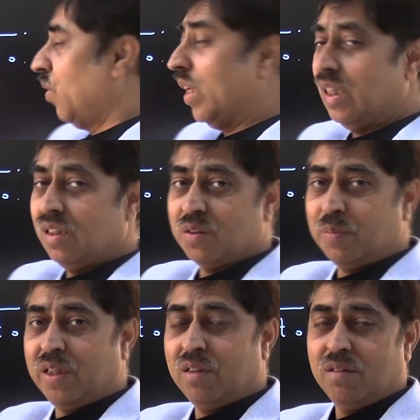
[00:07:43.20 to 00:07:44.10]
final
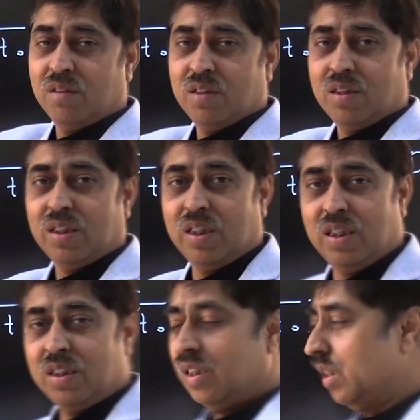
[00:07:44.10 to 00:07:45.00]
speed,
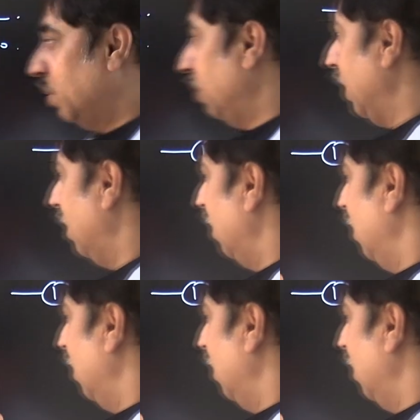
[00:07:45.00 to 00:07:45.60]
initial speed,